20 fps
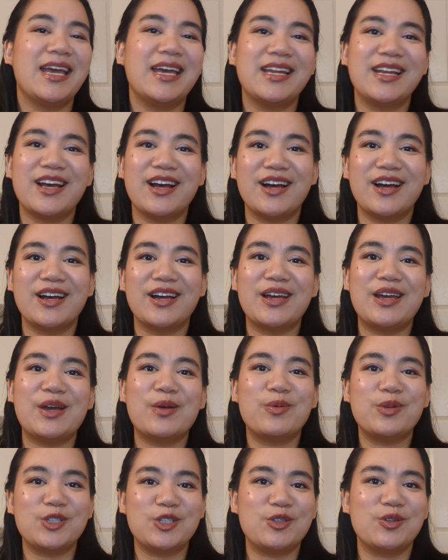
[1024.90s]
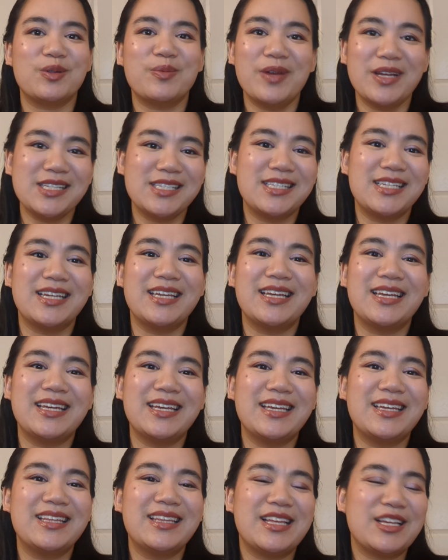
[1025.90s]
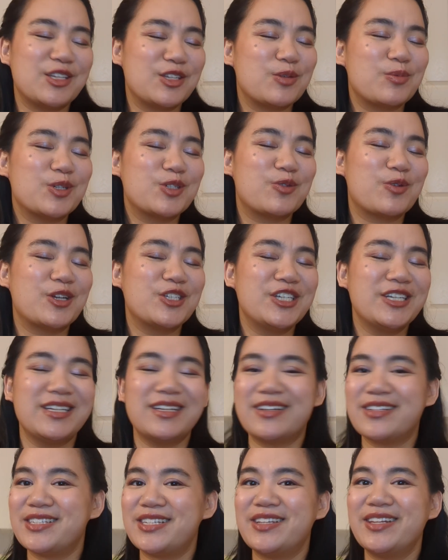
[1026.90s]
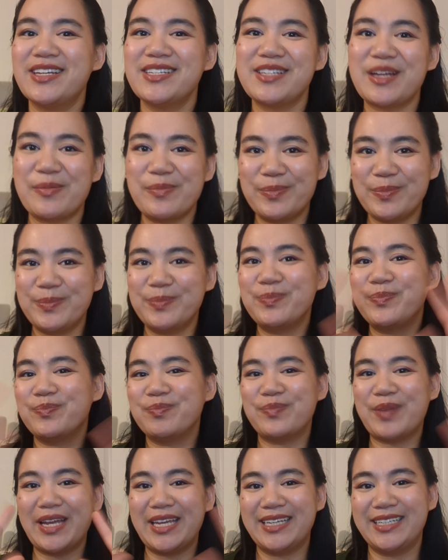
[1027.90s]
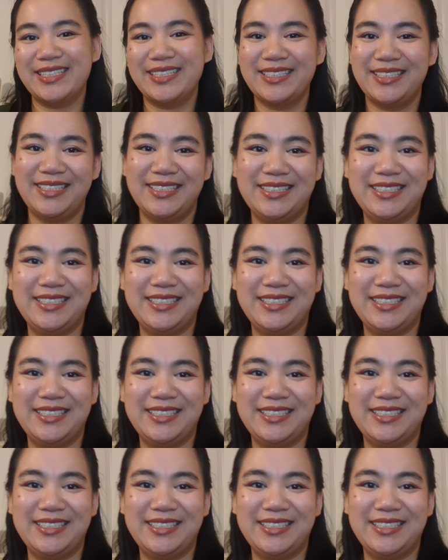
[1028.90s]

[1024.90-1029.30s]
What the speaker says: and I wish you the best. Thanks so much for watching. I'll see you next time. Bye.